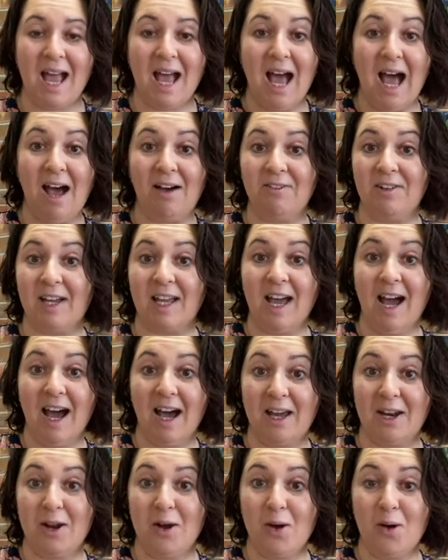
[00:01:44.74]

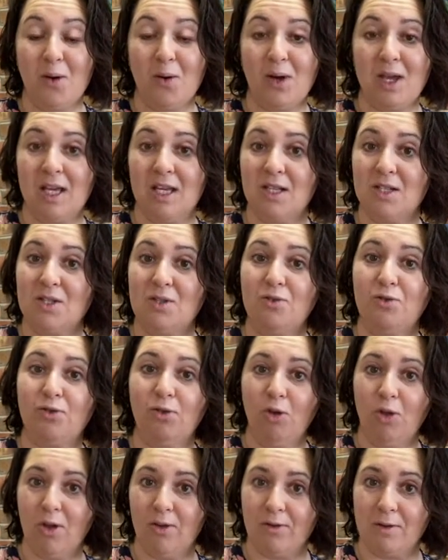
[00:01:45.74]
Avocado is
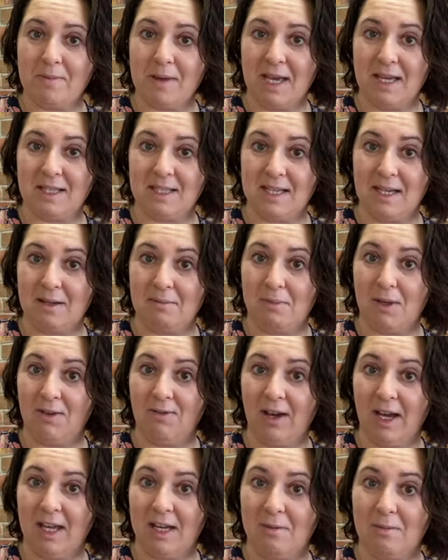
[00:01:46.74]
full of amazing B
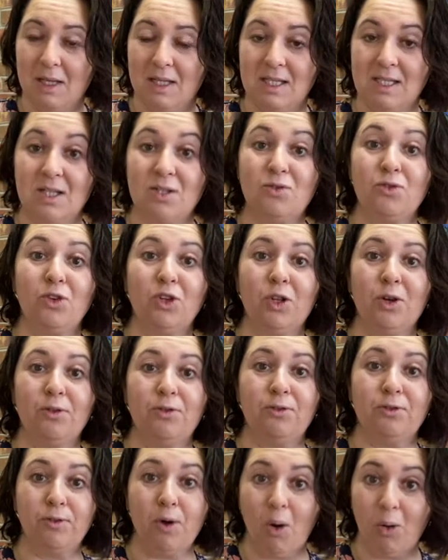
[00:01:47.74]
vitamins. It's full of
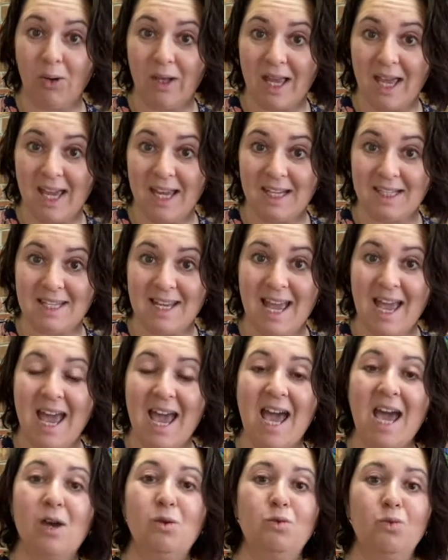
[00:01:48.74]
folate
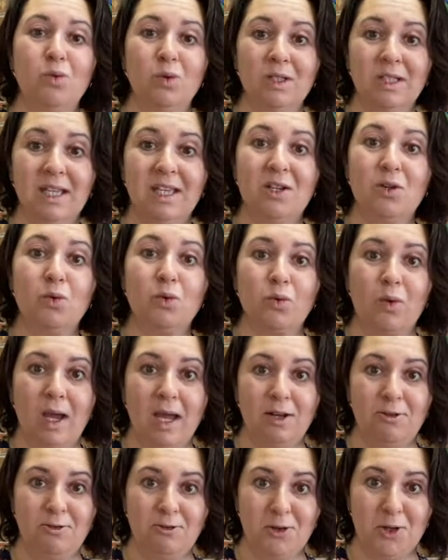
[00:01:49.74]
and really
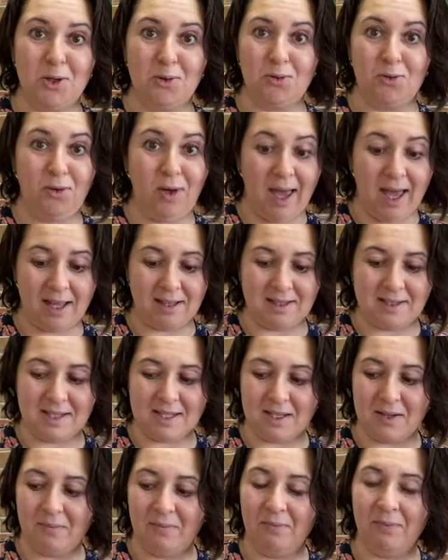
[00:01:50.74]
great for your
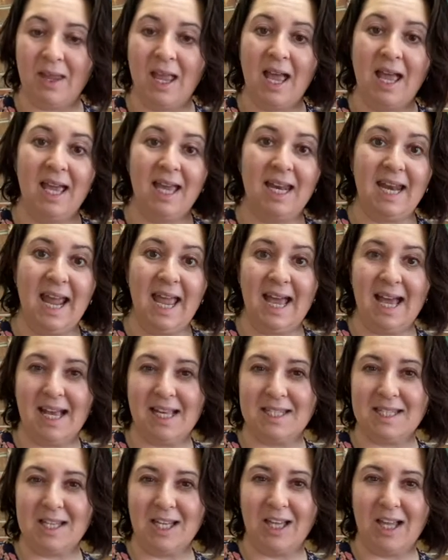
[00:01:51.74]
fats. It
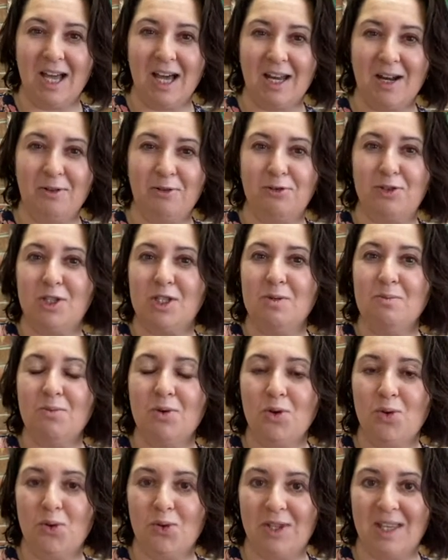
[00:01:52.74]
adds a lot of
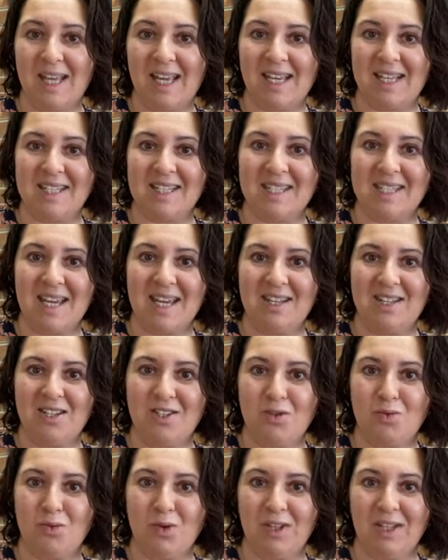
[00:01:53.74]
smoothness and
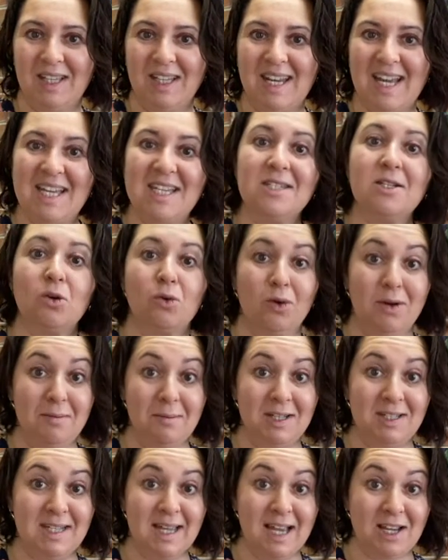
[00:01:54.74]
this really nice
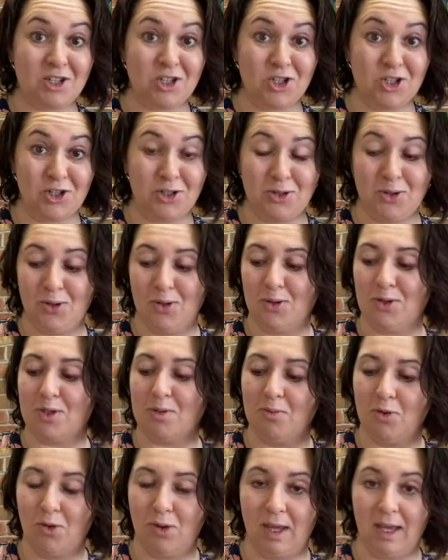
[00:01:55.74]
creamy texture to your
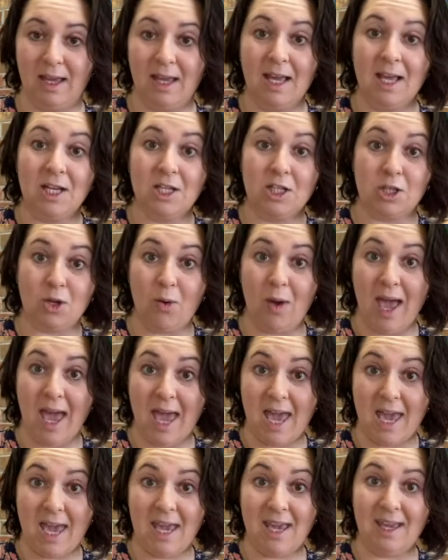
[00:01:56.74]
smoothie. So
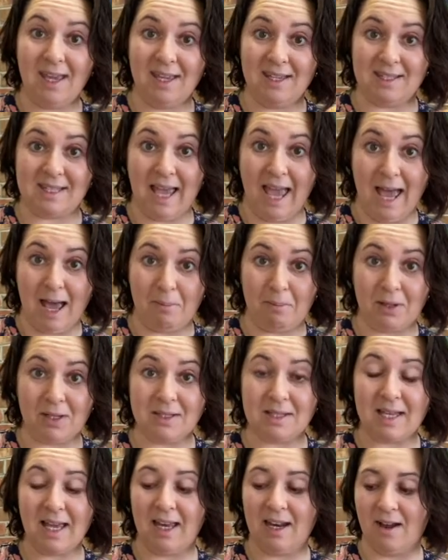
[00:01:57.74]
A is
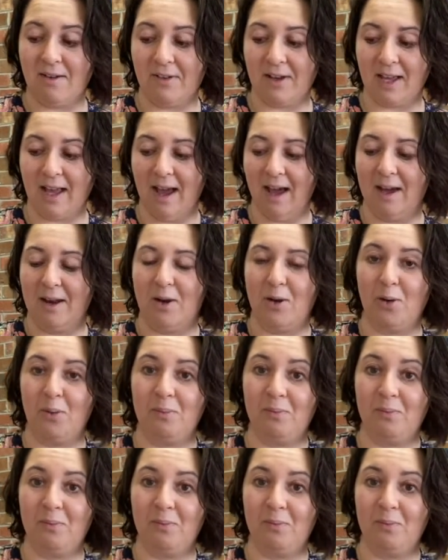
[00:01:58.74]
apples and avocado.